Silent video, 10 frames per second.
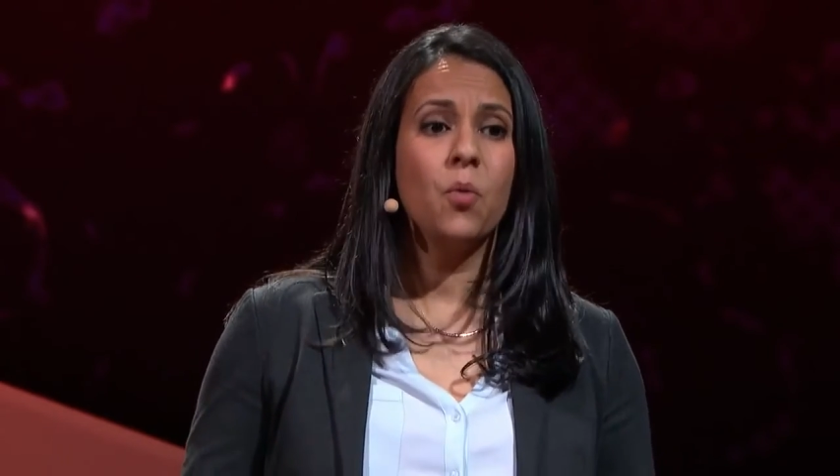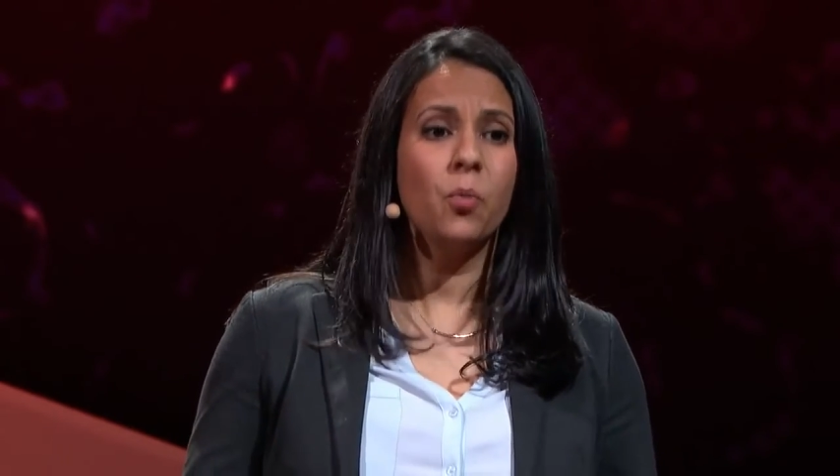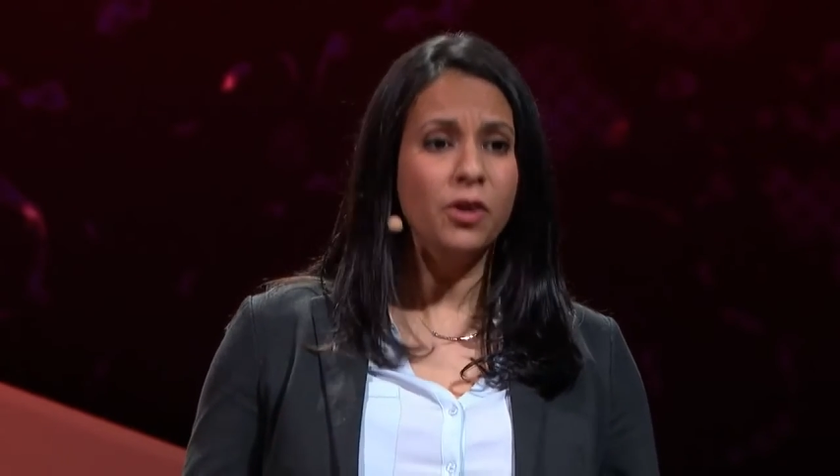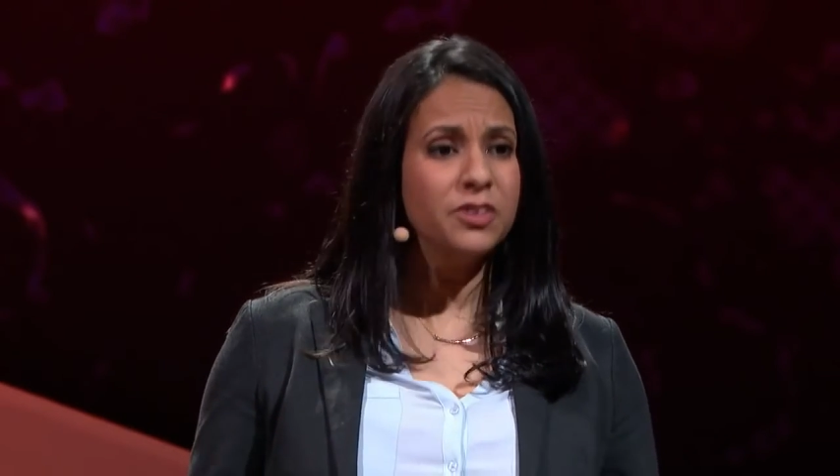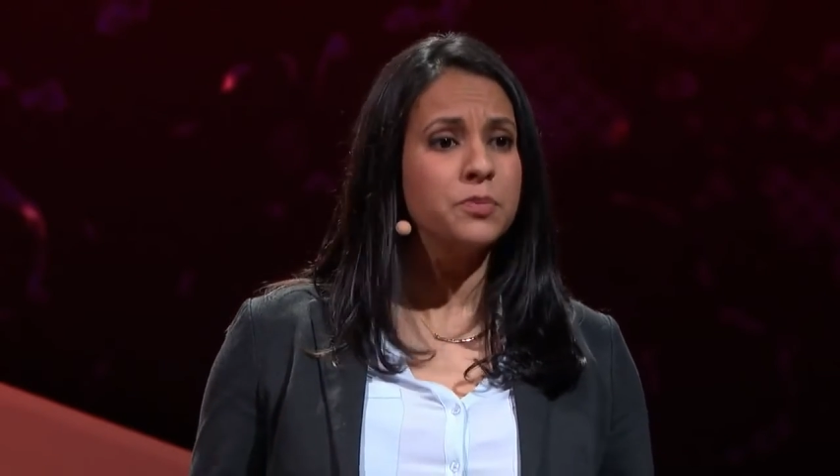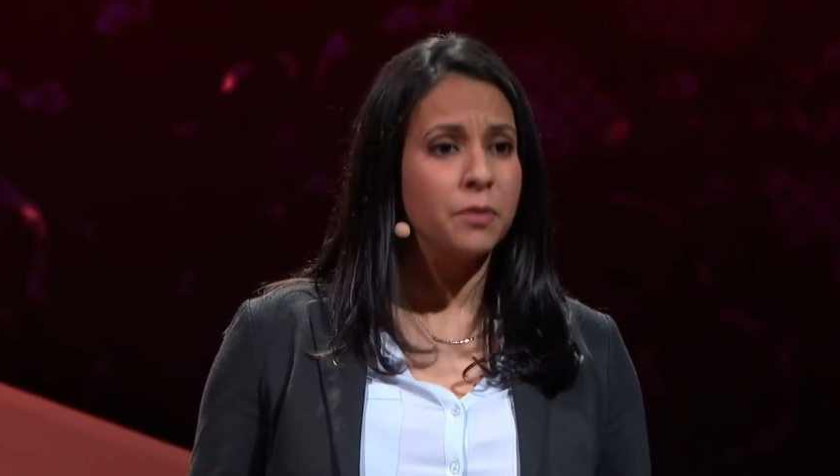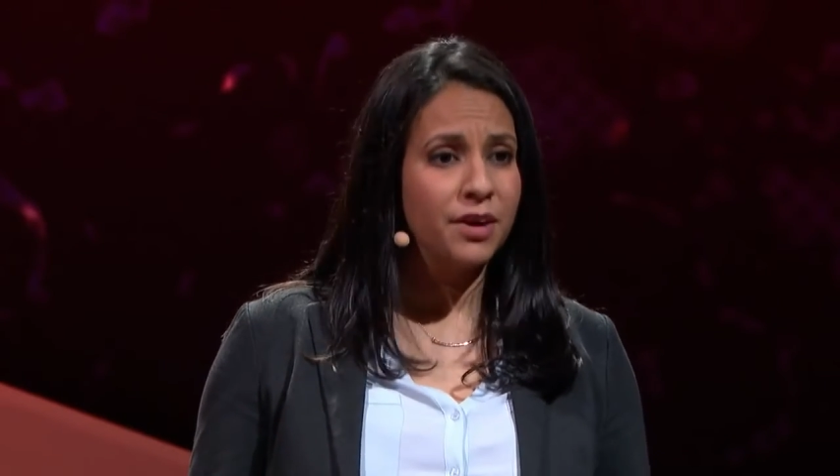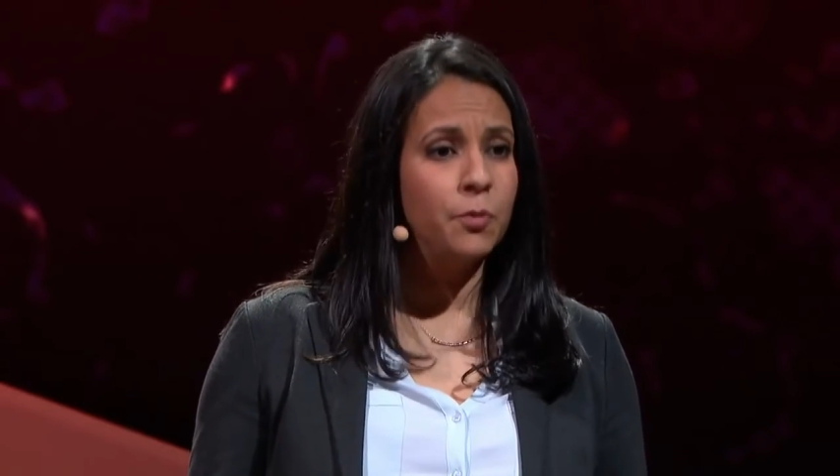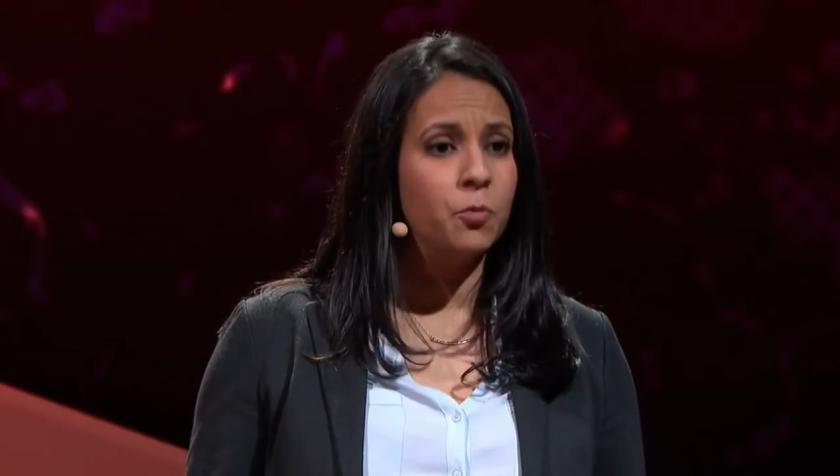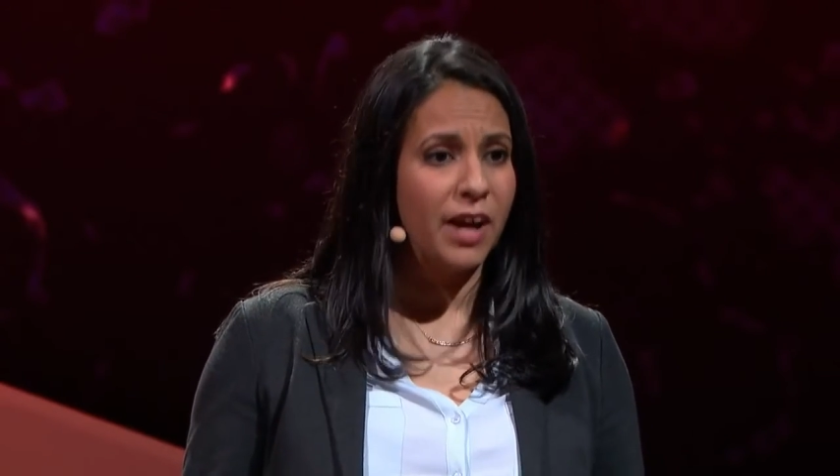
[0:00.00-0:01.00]
works
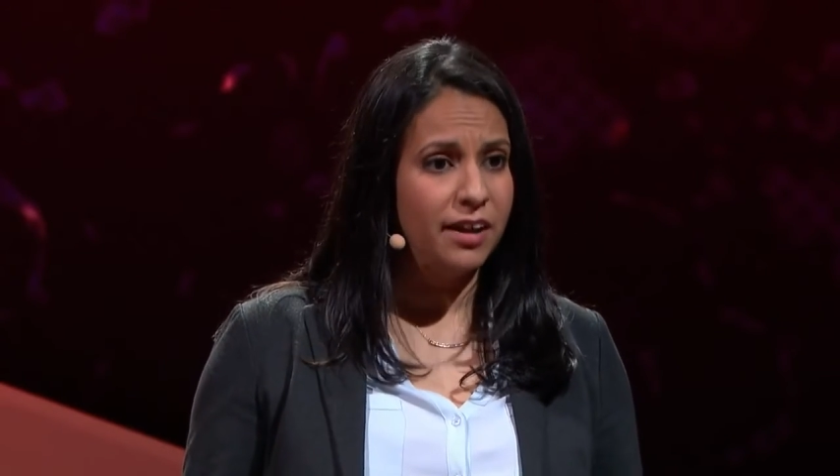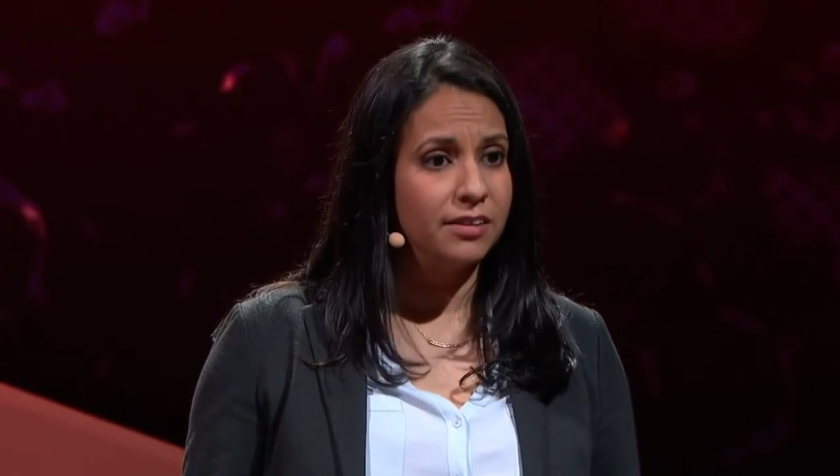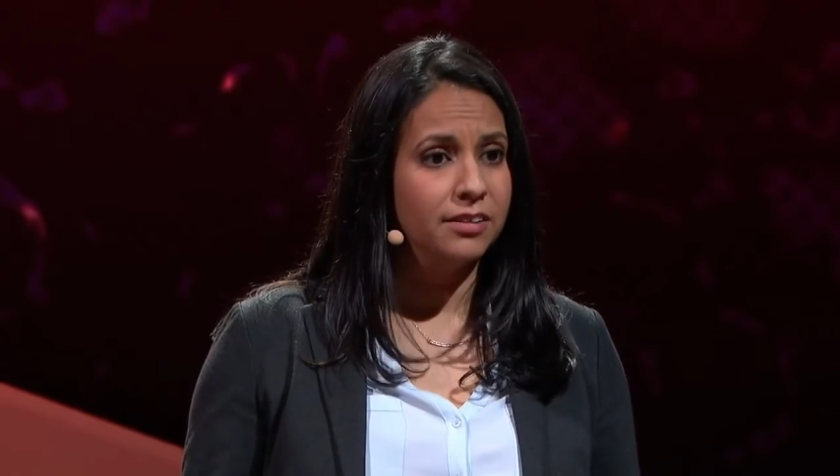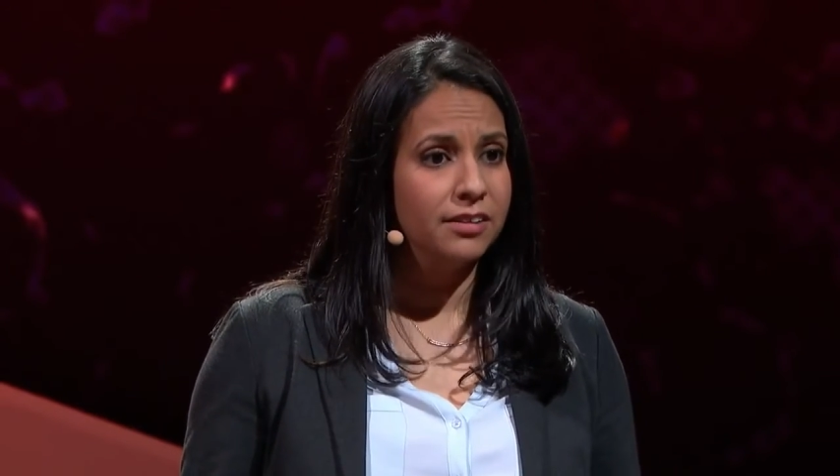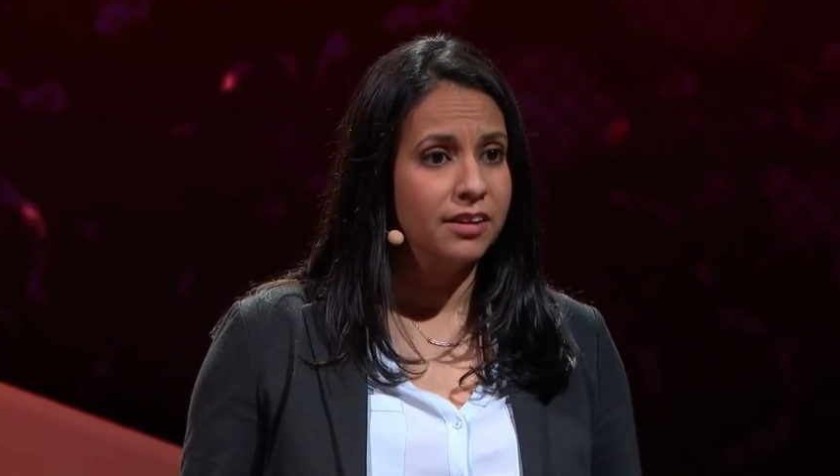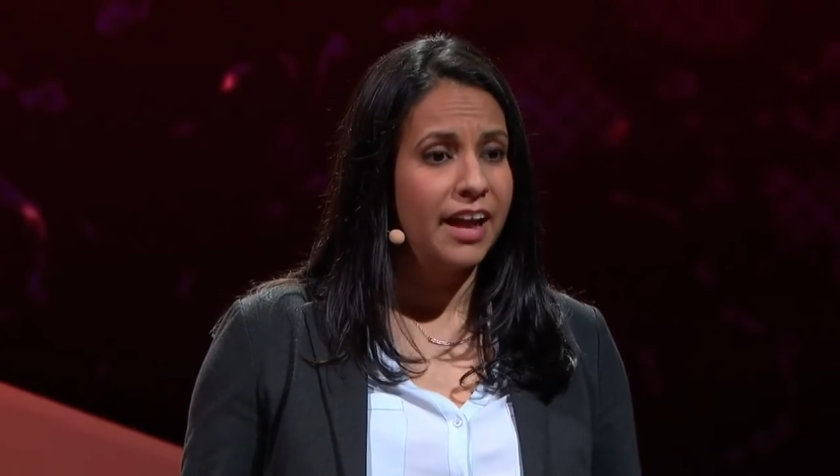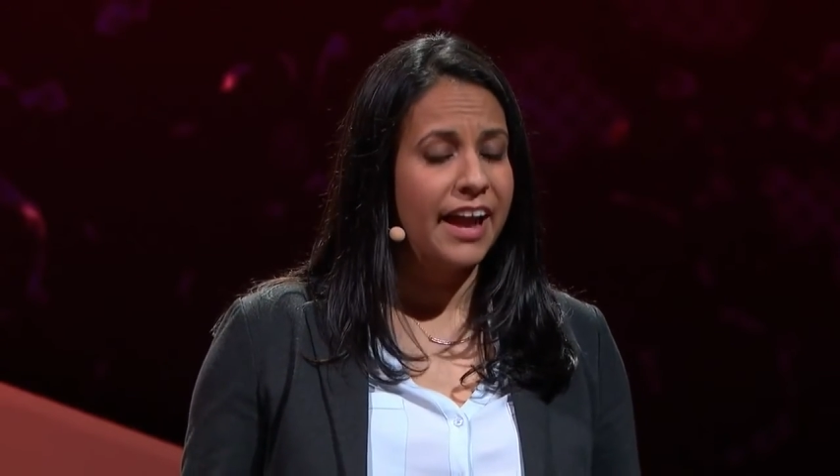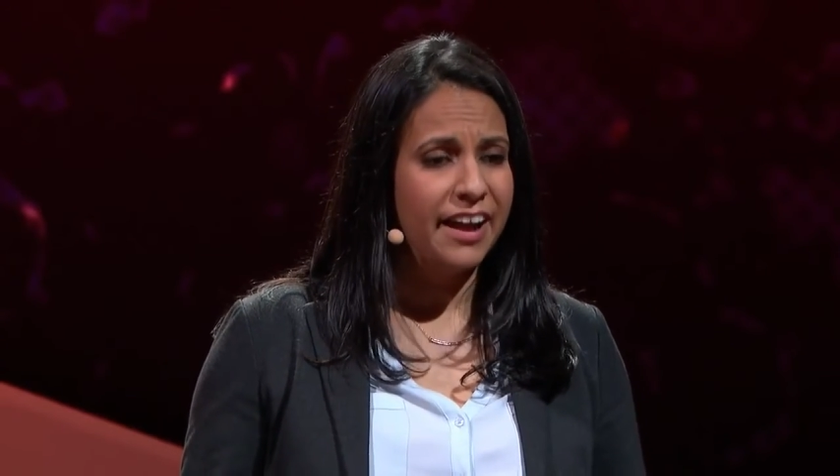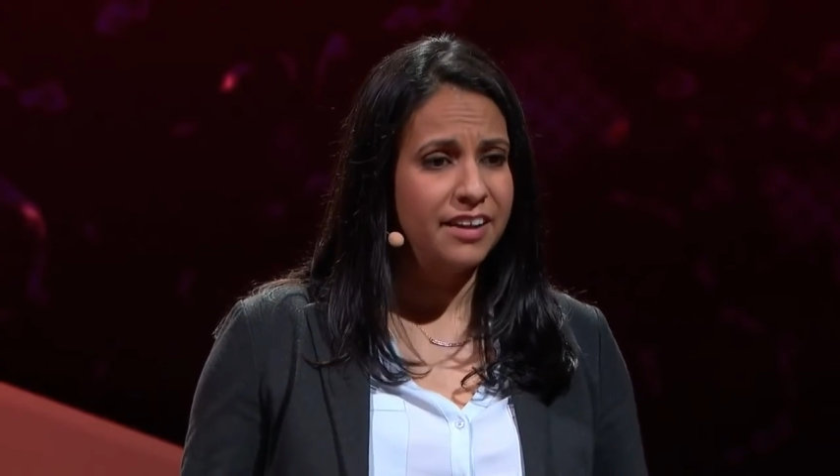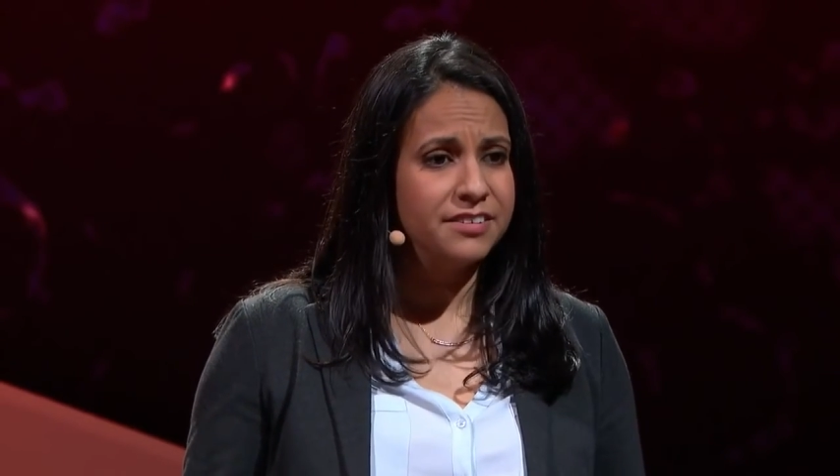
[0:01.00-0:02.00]
pretty well,
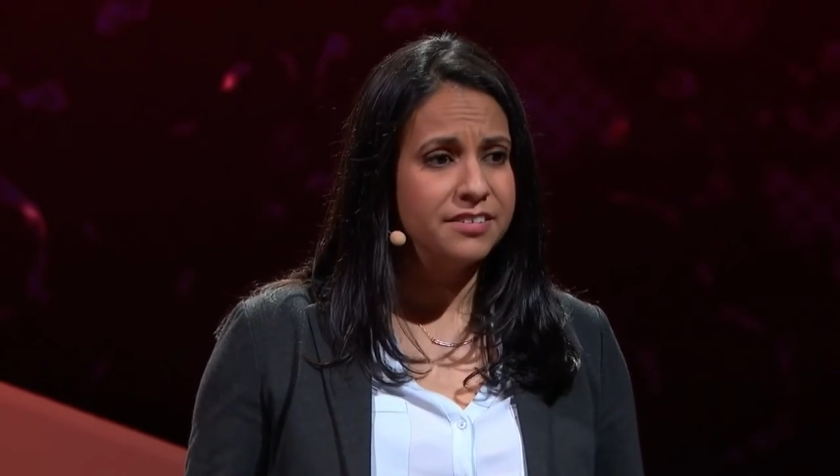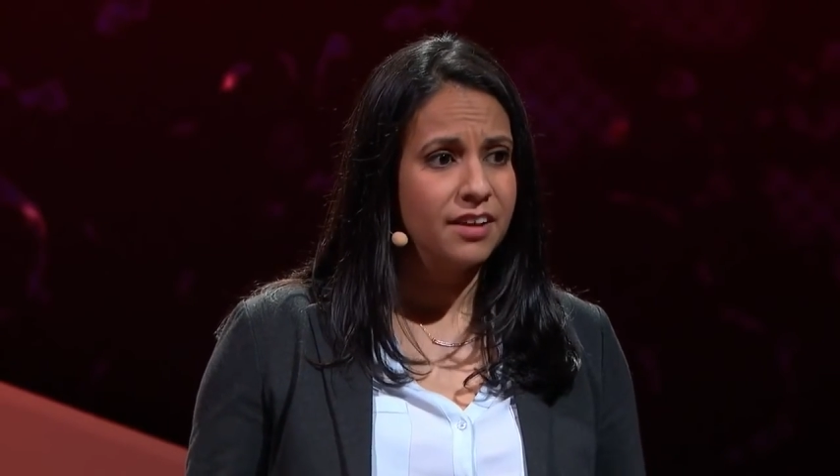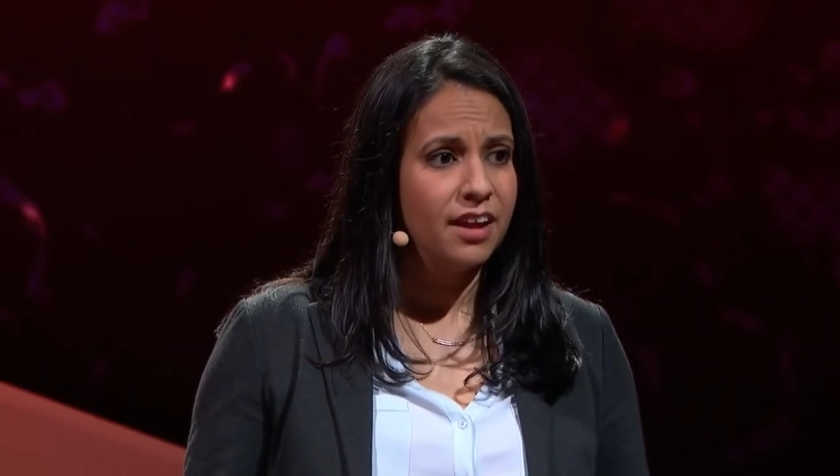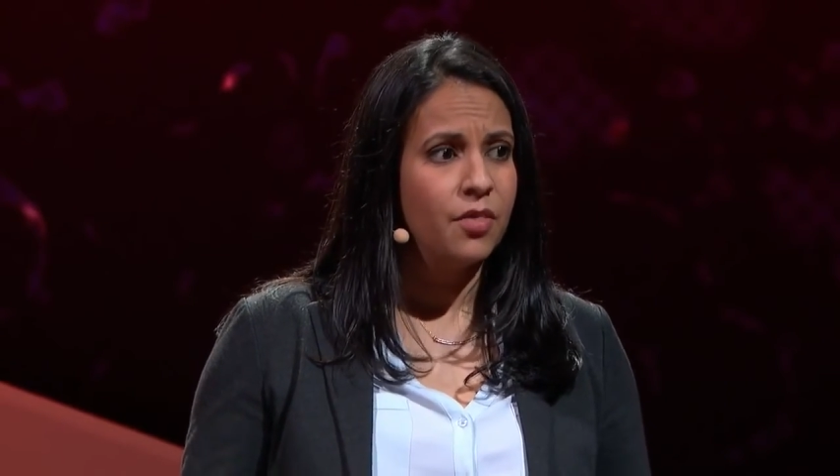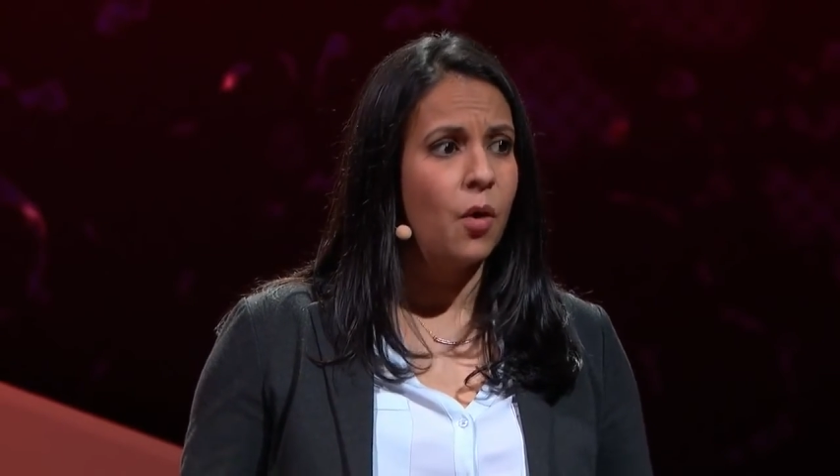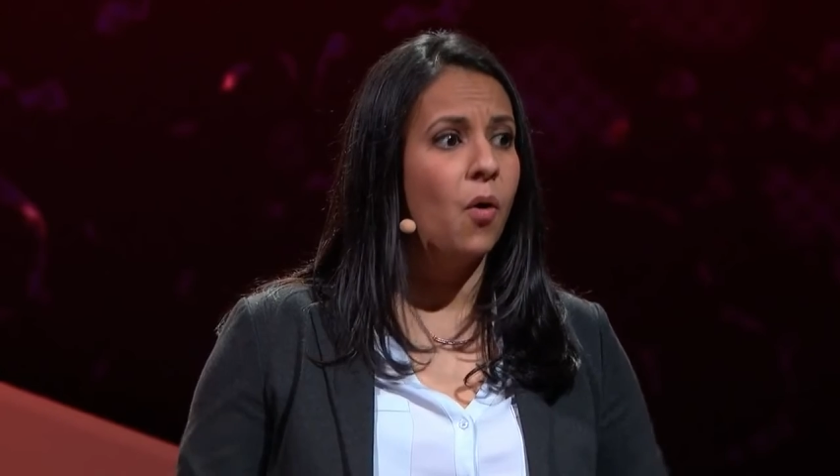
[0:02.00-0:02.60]
and the